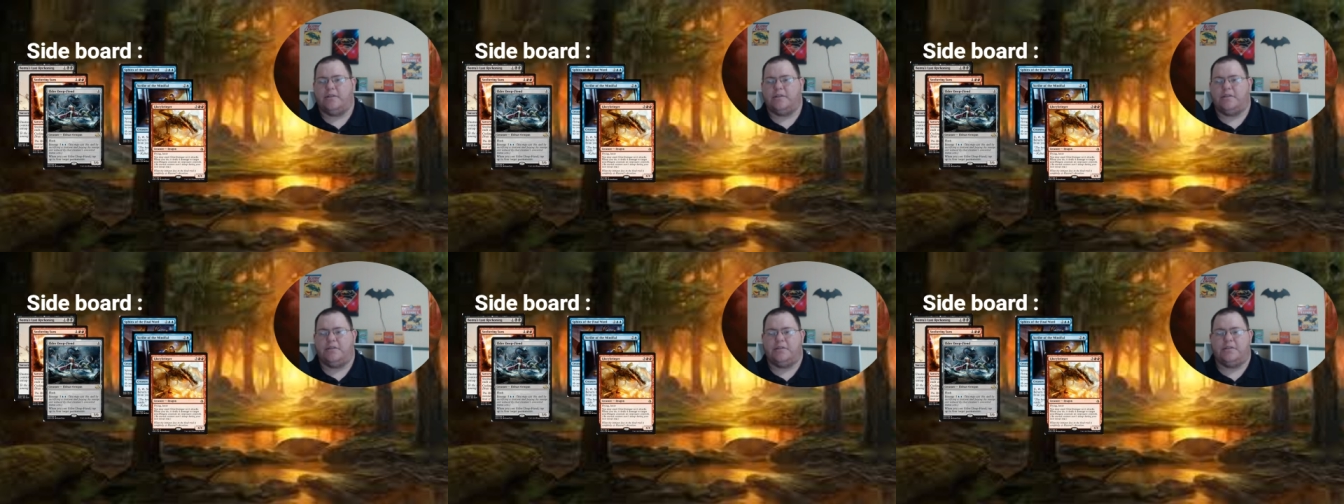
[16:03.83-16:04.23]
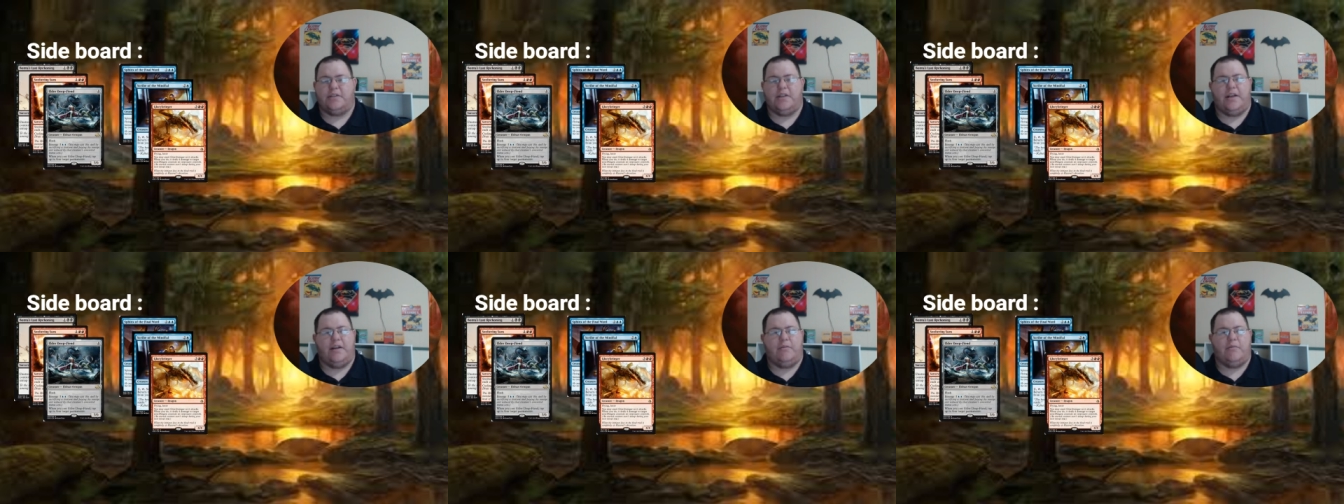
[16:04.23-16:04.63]
and you're
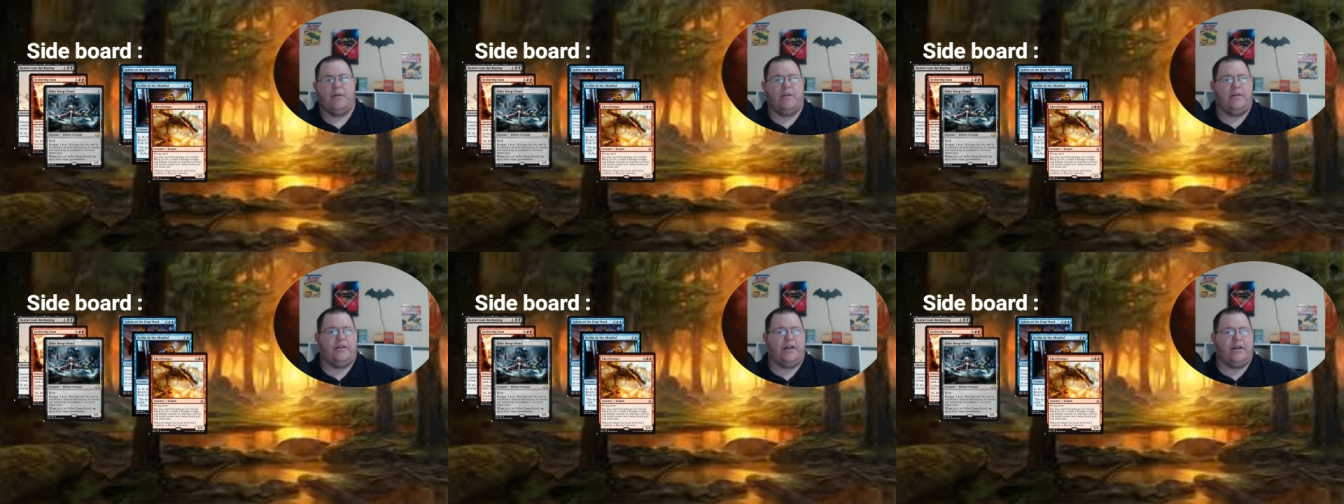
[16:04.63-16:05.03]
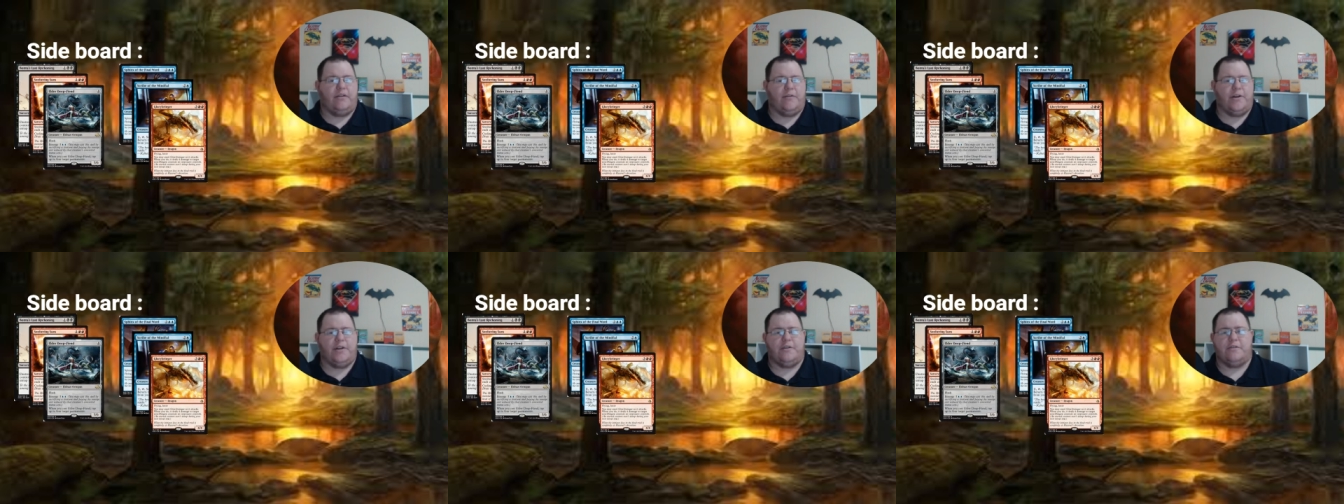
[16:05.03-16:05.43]
steady running in
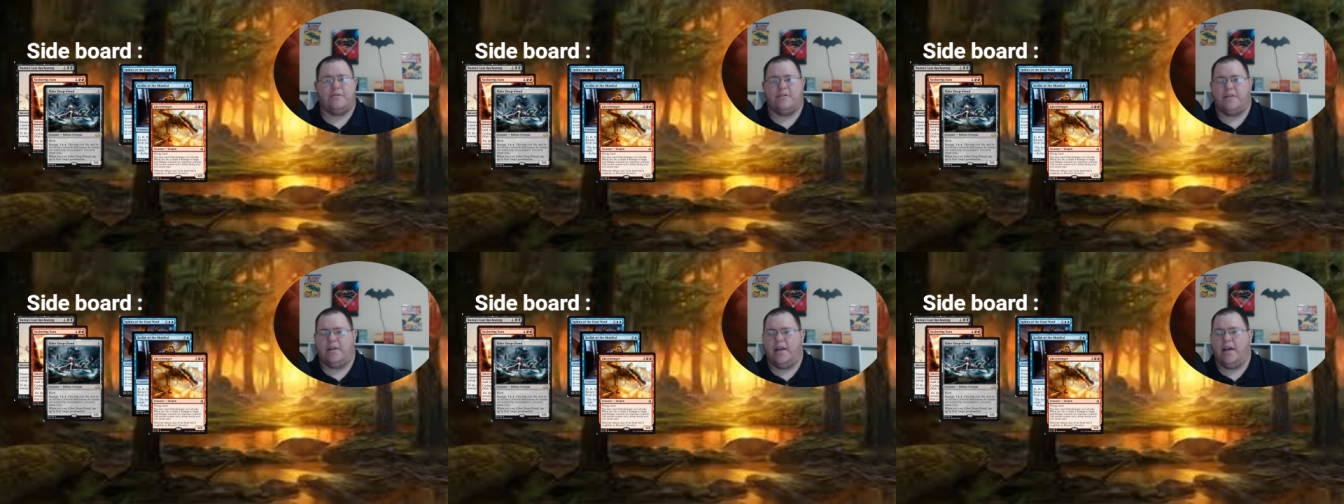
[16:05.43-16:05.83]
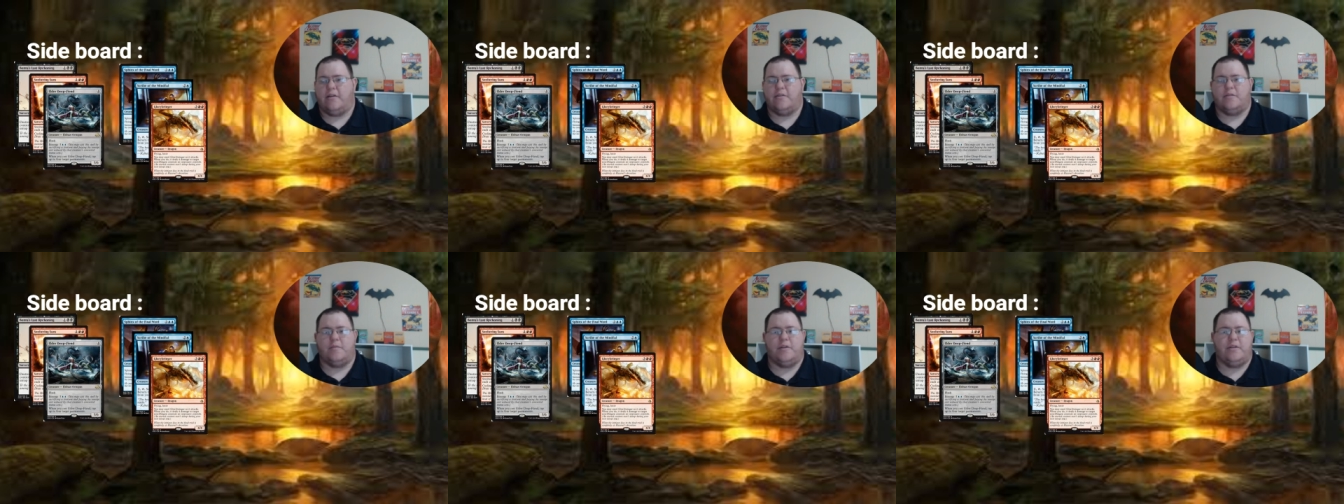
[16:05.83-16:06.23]
creatures and counter
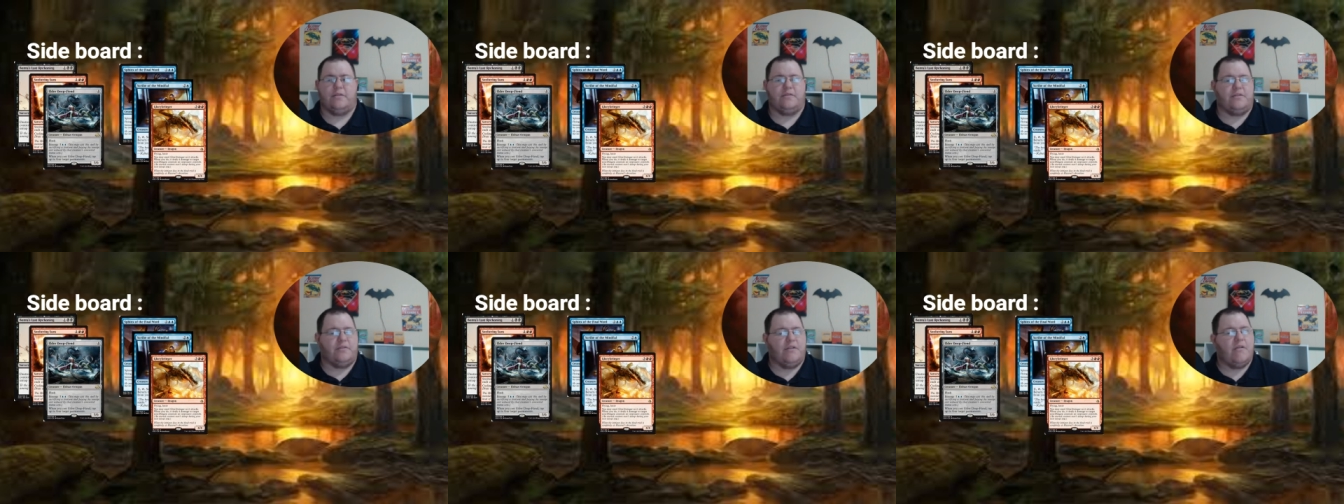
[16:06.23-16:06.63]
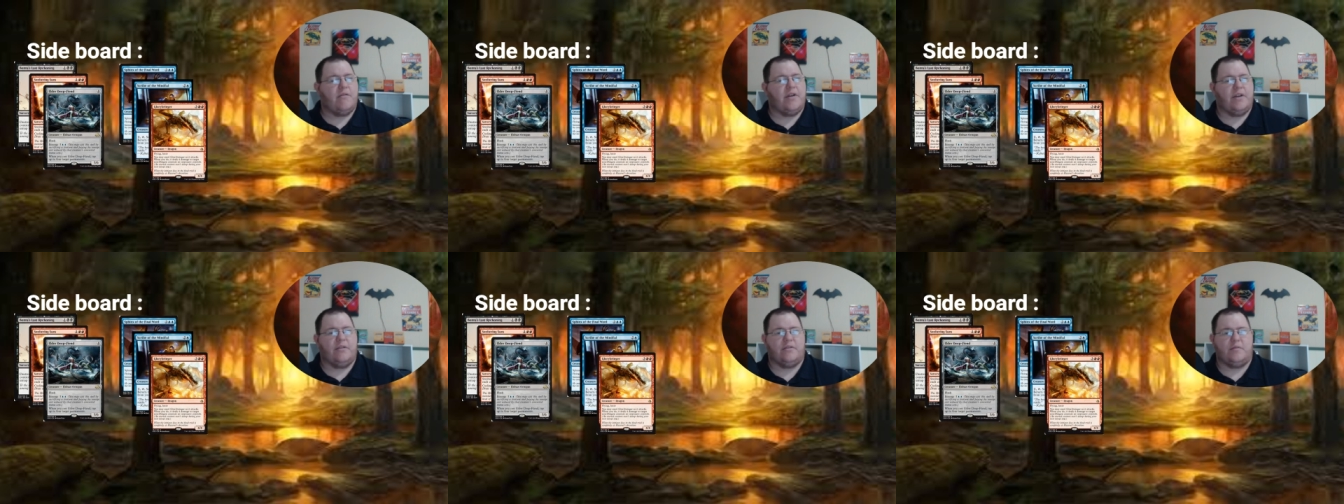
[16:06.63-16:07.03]
spells and your own
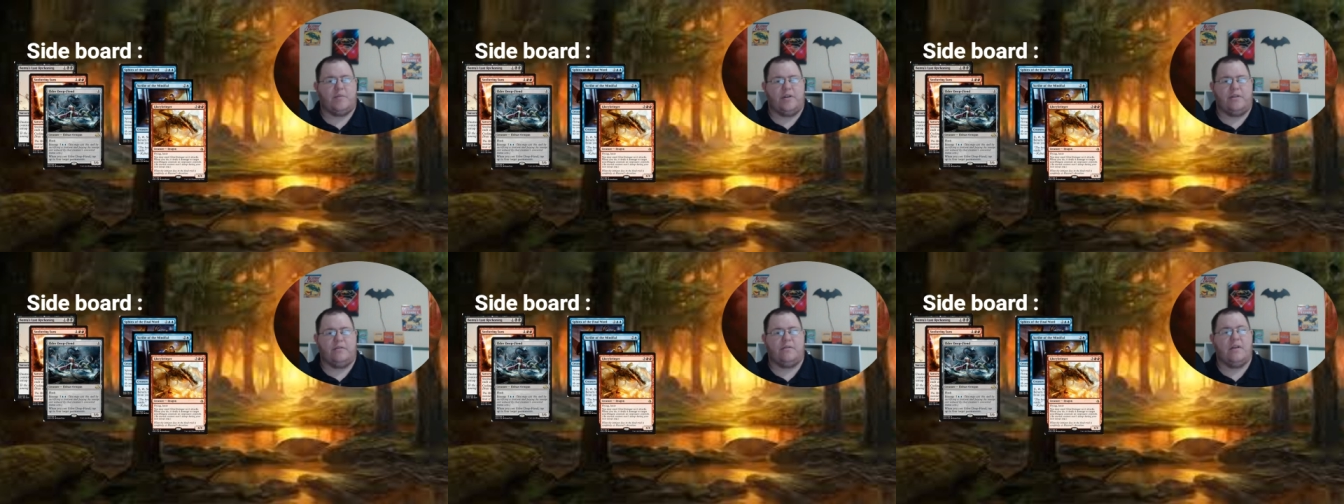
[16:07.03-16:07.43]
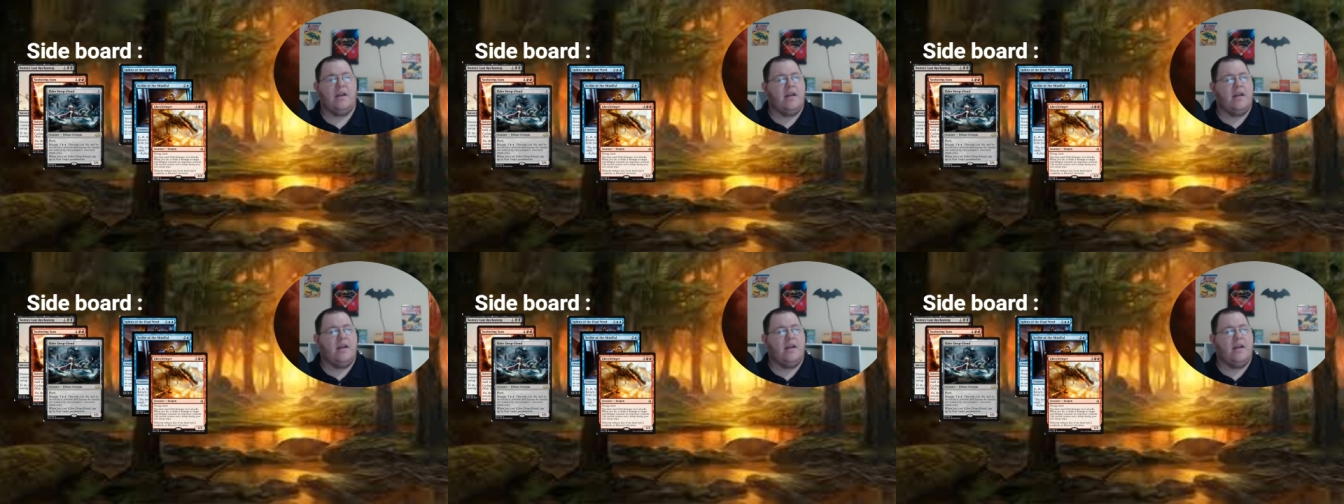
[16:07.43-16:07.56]
kill spells